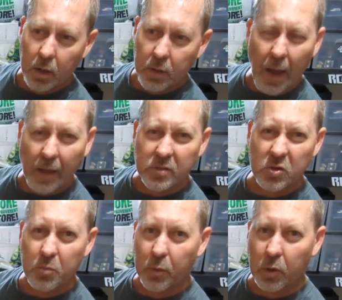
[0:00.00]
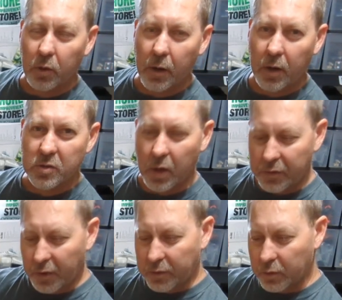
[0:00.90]
not super clear, so I
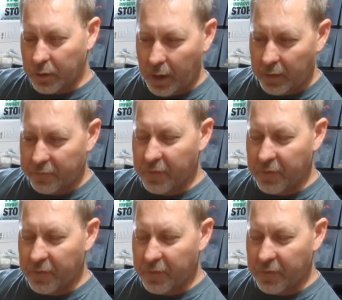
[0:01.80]
think they'll kind of